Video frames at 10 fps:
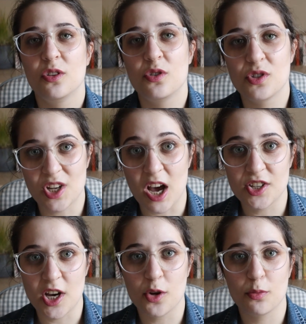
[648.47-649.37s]
to
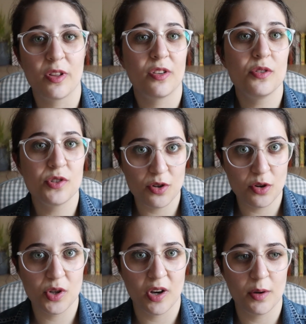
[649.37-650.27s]
start out with who's
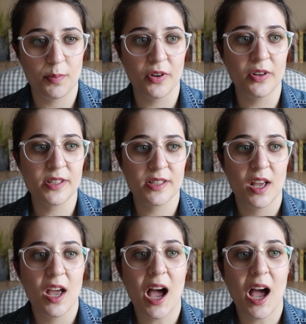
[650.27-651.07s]
new to her books.